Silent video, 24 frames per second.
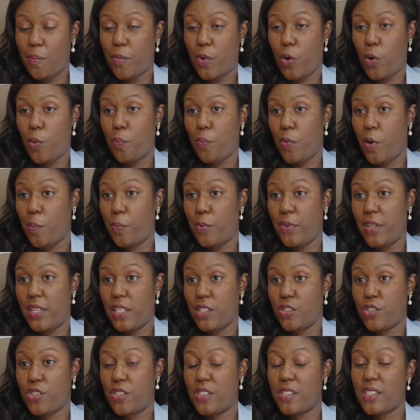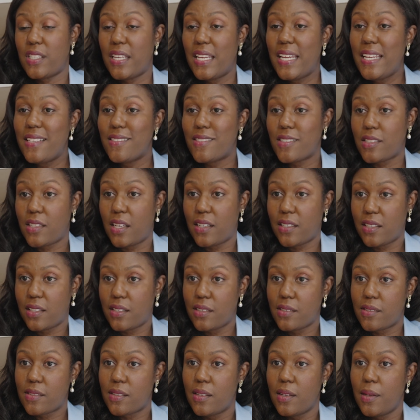or populations in
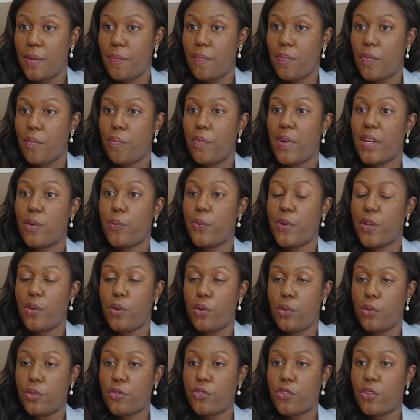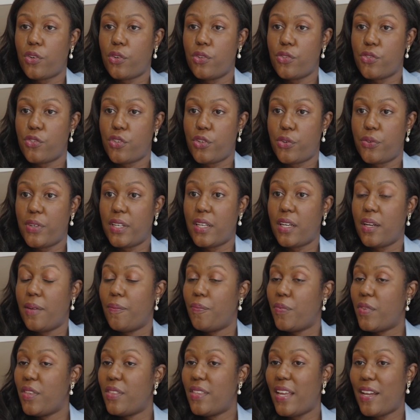studies, but we're also considering
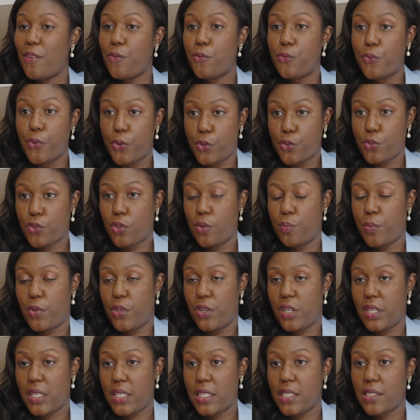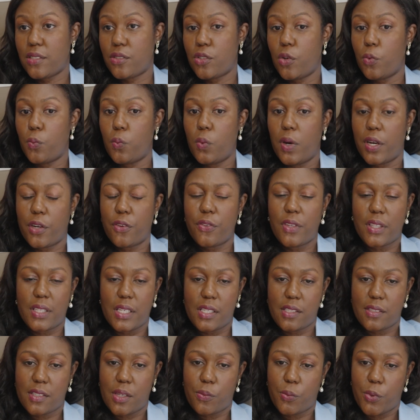diverse communities. So one of the
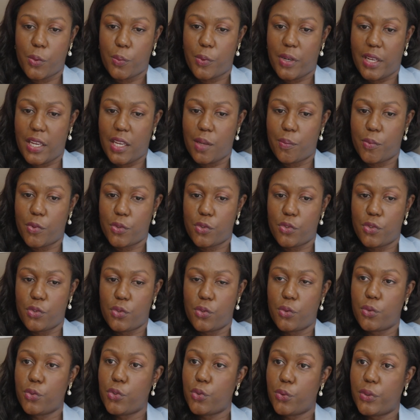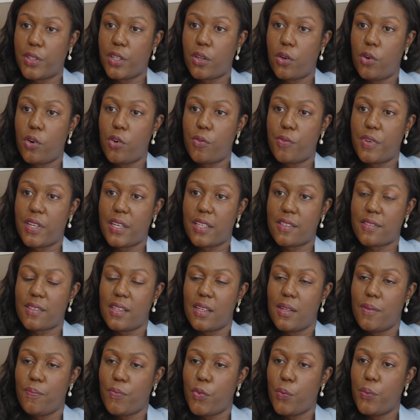things that we were able to do during COVID is
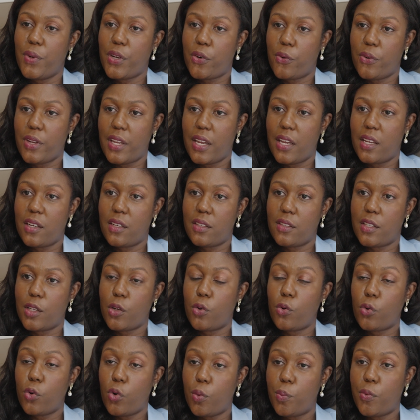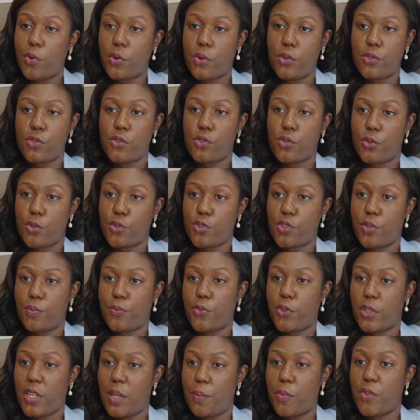we created the Global Consortium
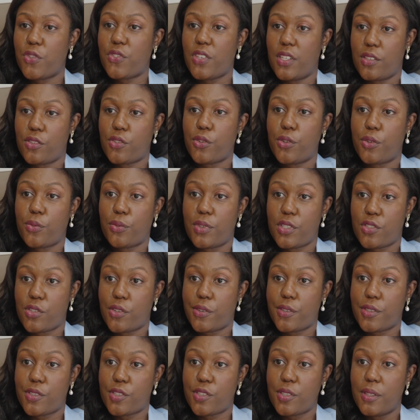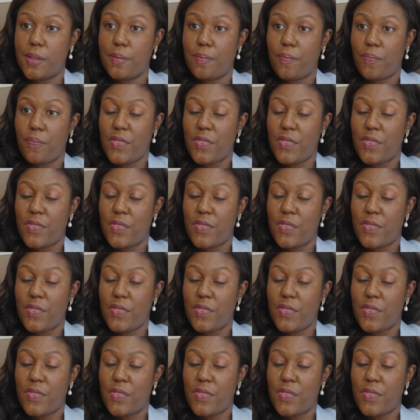for Chemosensory Research.